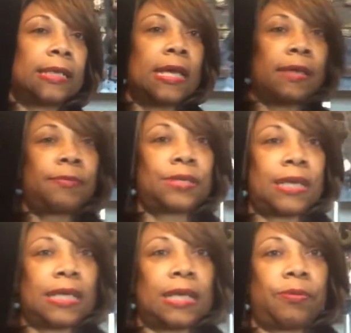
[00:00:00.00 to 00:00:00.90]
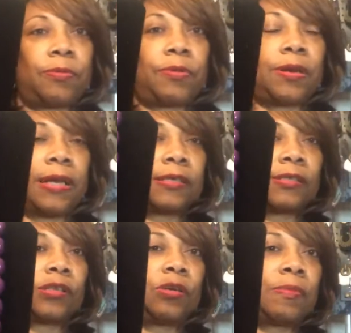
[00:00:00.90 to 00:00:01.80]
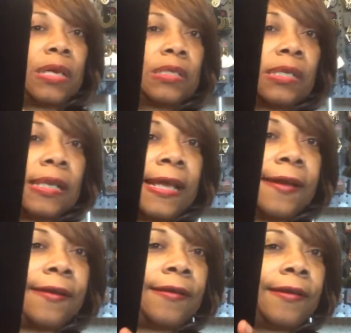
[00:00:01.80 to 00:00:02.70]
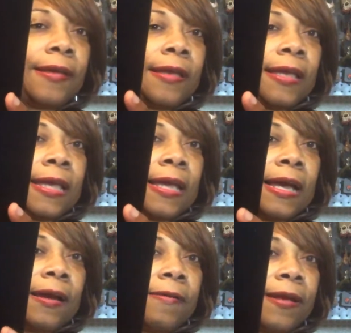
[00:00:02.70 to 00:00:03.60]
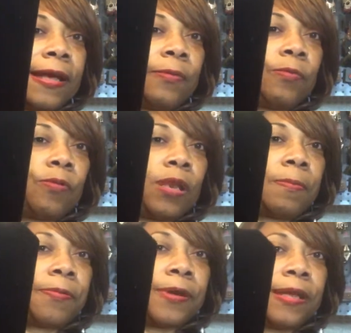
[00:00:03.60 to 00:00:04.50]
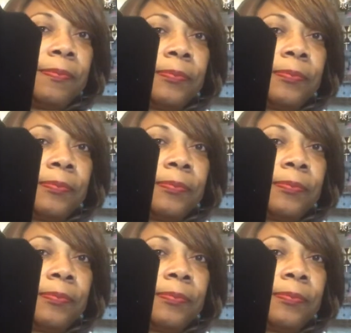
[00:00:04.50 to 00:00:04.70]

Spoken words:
I'm trying to get it where we don't have so much glare. All right, really pretty.